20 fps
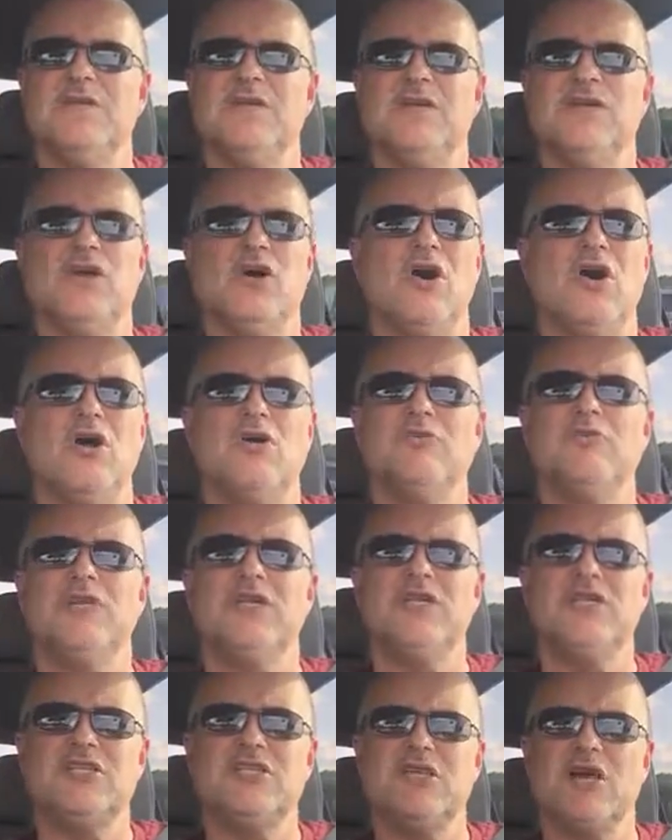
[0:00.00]
an
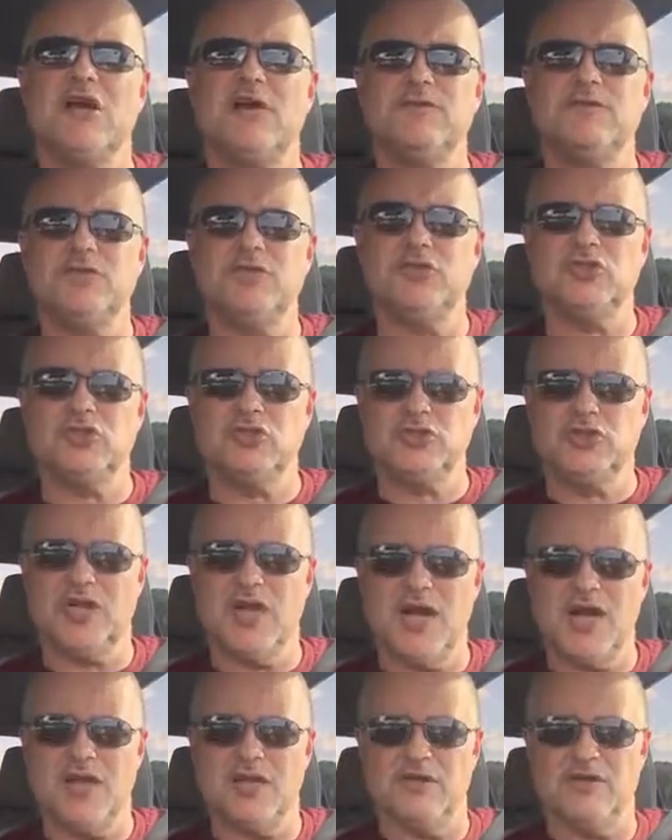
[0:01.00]
already selfish
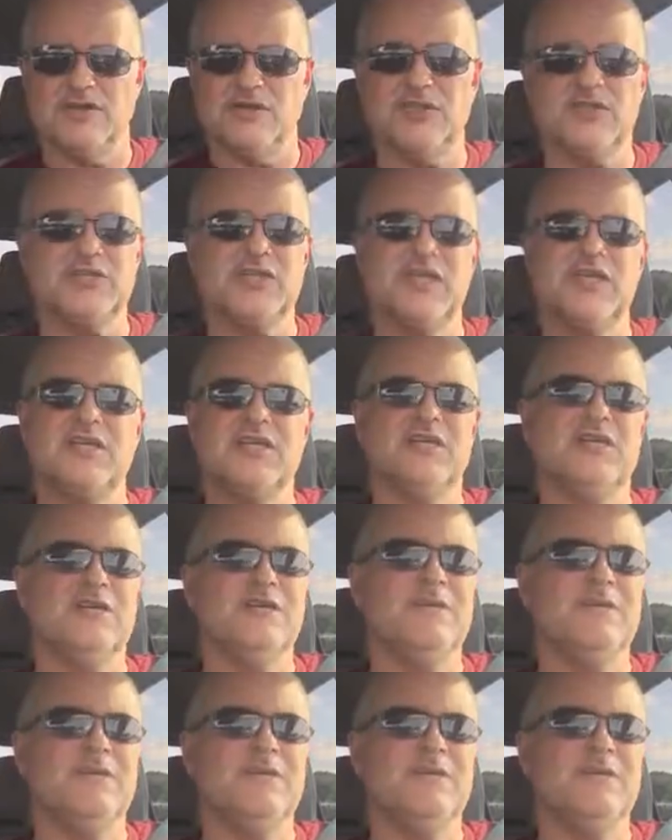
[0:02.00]
child, just like